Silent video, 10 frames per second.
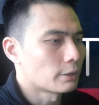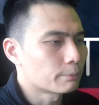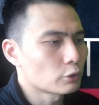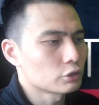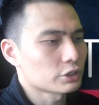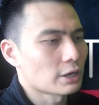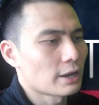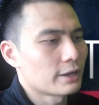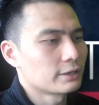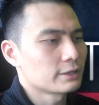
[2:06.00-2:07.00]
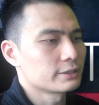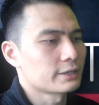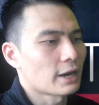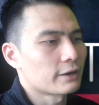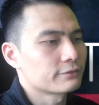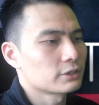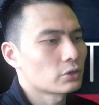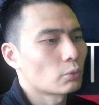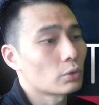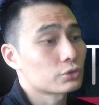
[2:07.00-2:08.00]
The approach and landing
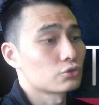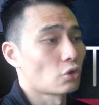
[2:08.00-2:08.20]
thereafter was